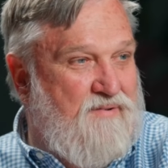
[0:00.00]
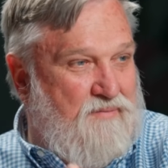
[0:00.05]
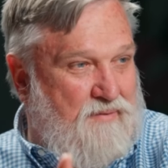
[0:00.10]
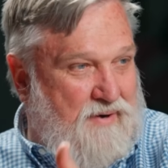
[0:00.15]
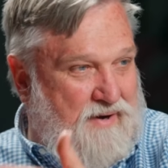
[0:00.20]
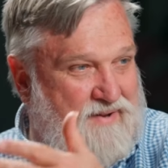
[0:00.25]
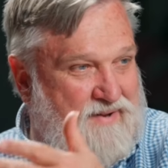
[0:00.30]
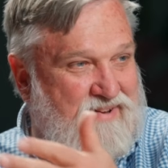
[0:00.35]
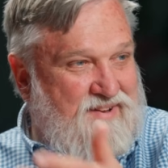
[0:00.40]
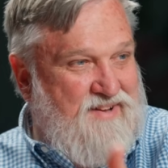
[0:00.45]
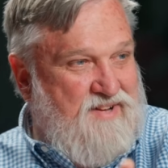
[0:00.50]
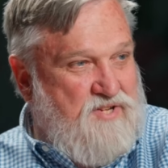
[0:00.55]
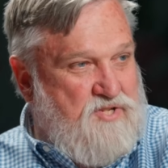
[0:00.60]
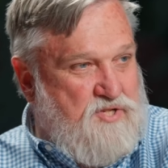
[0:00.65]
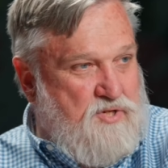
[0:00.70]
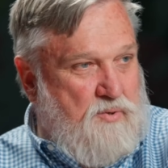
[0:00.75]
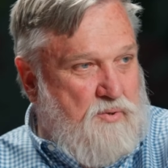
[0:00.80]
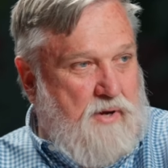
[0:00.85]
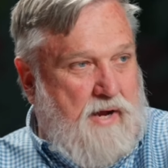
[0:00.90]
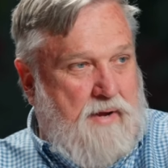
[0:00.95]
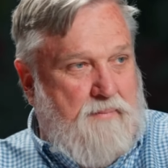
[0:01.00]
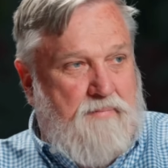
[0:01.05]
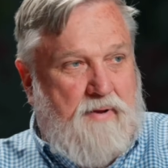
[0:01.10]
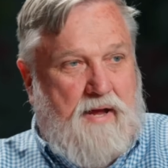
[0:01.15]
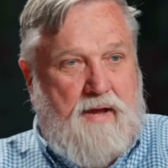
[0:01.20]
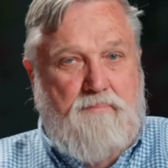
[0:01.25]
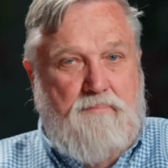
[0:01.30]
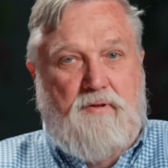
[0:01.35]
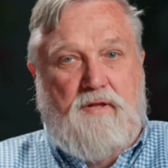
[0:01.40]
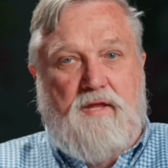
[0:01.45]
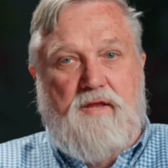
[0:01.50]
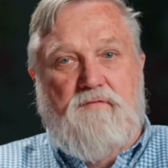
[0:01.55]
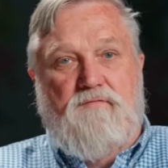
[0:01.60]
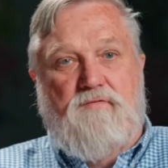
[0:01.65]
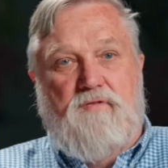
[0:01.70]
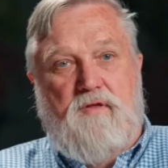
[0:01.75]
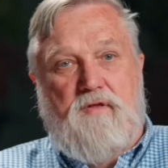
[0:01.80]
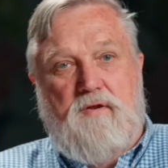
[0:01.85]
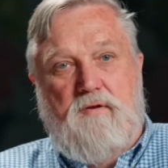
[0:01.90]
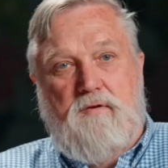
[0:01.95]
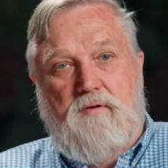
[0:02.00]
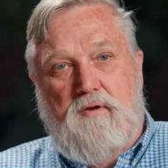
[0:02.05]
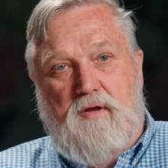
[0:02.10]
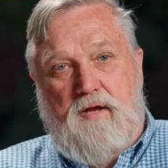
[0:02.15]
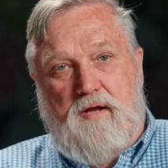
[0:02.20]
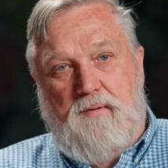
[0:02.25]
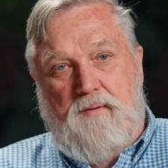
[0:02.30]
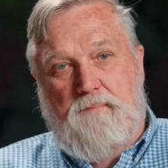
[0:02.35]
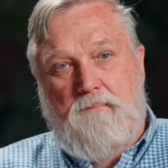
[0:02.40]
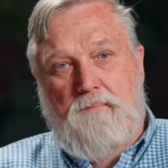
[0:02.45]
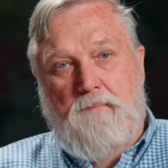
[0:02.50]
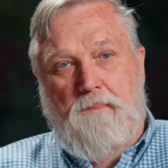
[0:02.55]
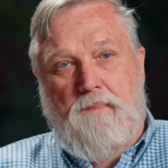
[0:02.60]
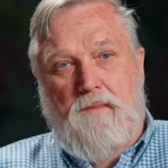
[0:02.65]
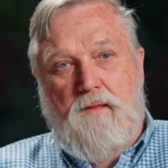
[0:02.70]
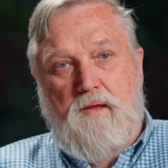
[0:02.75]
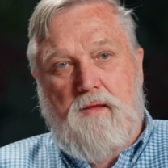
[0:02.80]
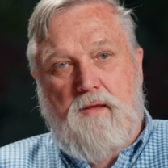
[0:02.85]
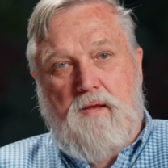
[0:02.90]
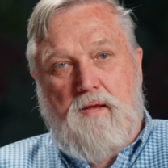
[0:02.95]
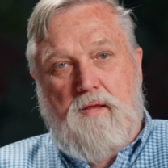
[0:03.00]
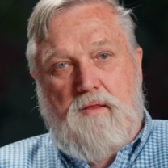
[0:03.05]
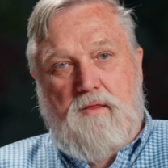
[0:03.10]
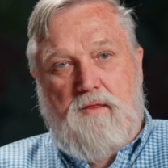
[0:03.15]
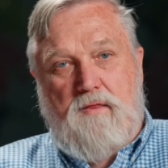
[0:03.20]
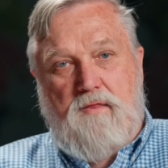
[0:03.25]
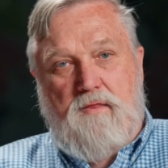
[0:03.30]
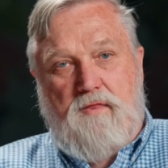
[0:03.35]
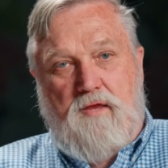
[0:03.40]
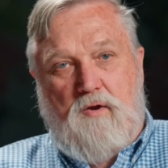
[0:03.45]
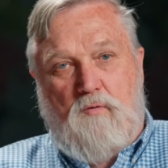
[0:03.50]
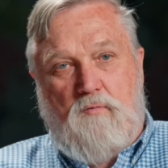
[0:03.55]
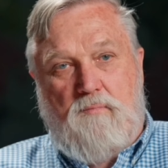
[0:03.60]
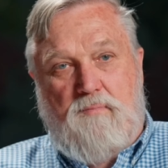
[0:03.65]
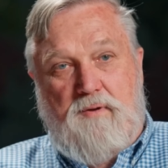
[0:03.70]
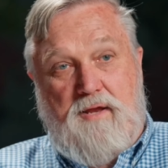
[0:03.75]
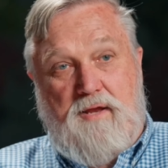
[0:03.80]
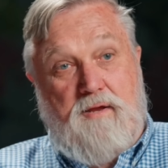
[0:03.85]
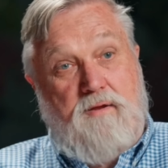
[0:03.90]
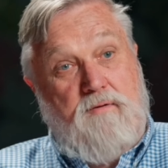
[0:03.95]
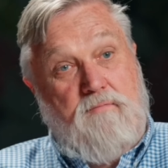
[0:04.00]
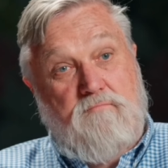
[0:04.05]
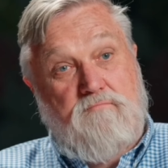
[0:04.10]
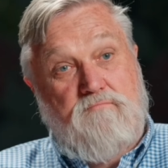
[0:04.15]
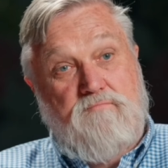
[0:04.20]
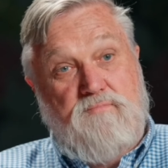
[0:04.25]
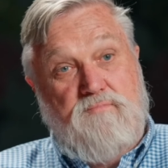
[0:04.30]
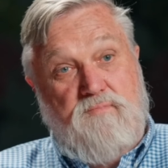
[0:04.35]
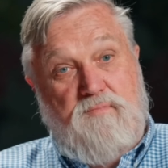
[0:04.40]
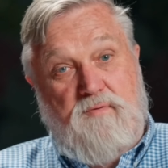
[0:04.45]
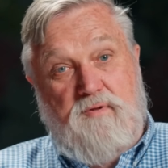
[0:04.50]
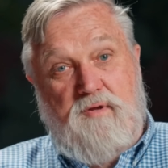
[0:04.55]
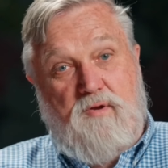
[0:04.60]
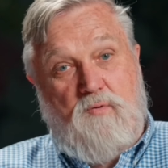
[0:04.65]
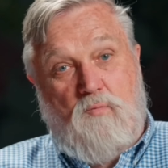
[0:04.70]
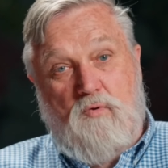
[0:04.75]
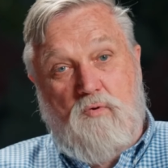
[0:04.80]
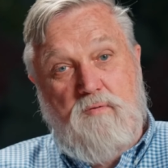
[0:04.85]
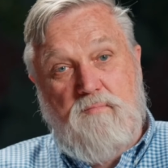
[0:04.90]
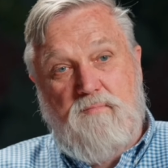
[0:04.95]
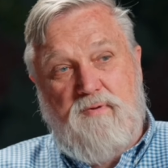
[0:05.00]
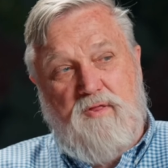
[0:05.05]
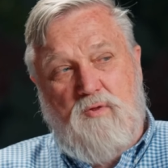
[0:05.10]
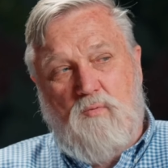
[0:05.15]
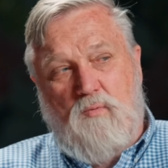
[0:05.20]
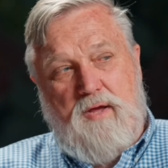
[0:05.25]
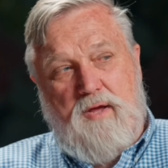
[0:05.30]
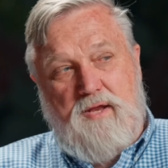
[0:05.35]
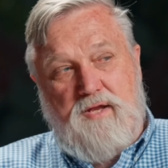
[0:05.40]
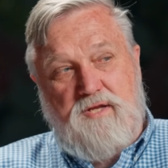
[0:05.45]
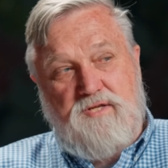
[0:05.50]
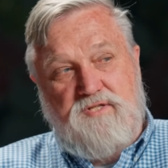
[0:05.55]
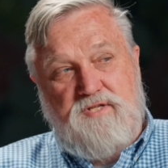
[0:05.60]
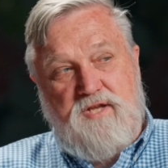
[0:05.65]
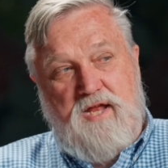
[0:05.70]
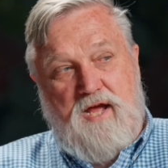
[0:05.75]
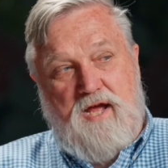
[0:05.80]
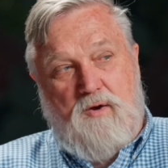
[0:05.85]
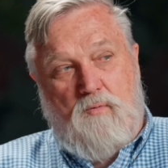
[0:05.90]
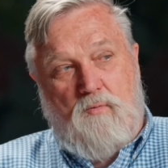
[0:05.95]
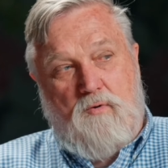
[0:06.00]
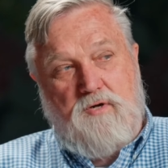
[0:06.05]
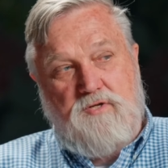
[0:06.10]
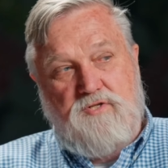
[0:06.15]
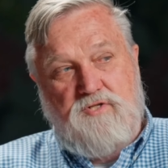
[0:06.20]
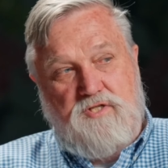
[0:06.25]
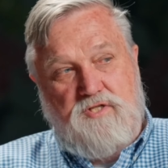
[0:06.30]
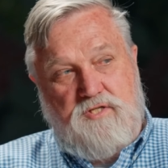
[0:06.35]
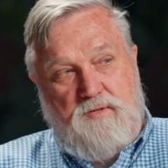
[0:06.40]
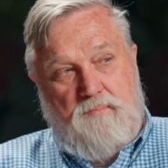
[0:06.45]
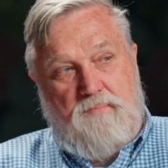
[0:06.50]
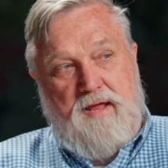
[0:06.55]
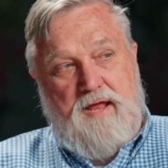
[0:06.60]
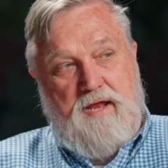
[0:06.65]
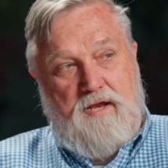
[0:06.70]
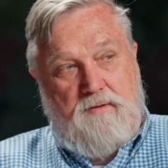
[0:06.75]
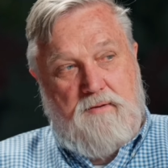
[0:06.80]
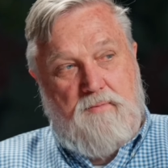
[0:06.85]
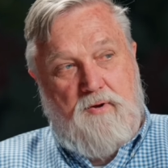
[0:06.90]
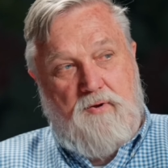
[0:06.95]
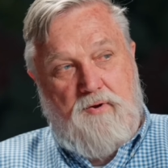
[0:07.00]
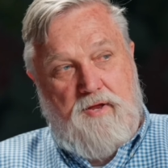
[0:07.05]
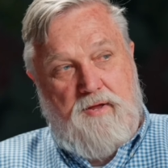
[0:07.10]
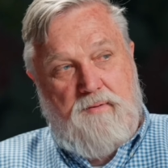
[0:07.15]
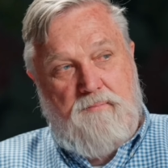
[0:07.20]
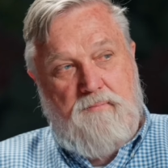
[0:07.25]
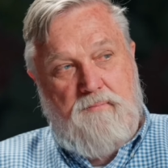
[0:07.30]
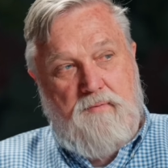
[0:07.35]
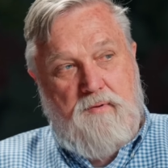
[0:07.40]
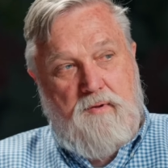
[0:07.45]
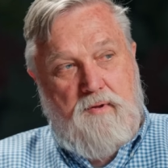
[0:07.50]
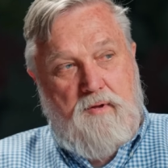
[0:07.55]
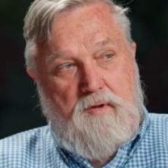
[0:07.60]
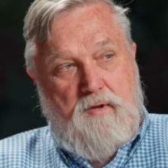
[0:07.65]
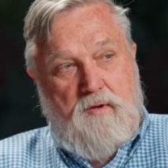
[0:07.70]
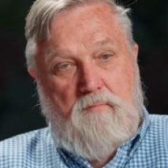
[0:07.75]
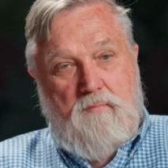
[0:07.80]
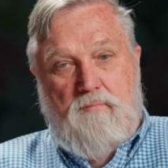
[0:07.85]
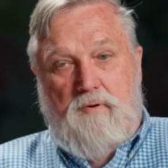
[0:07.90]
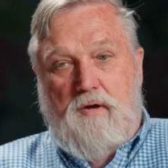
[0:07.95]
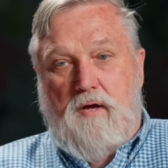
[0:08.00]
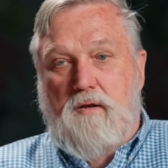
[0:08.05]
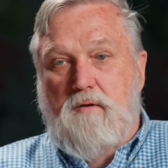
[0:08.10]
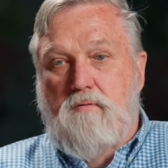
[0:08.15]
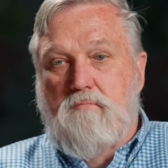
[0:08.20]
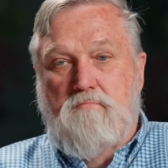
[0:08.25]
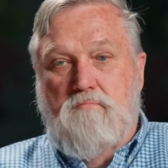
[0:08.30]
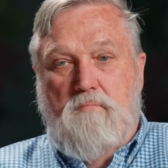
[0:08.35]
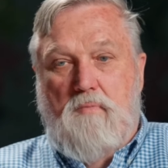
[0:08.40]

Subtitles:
Right. So I believe that it wouldn't be the way it is now where it's just a pandemonium, but